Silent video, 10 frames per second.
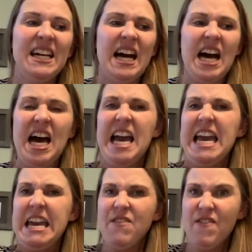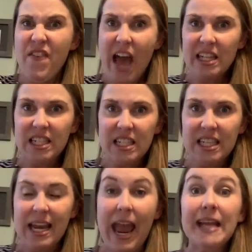I want!
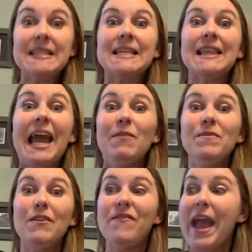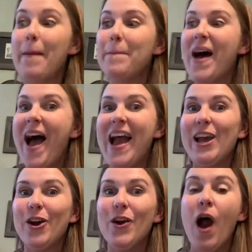exclaimed the
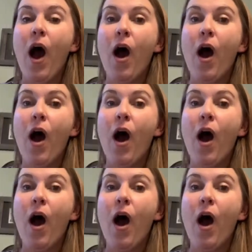vampire.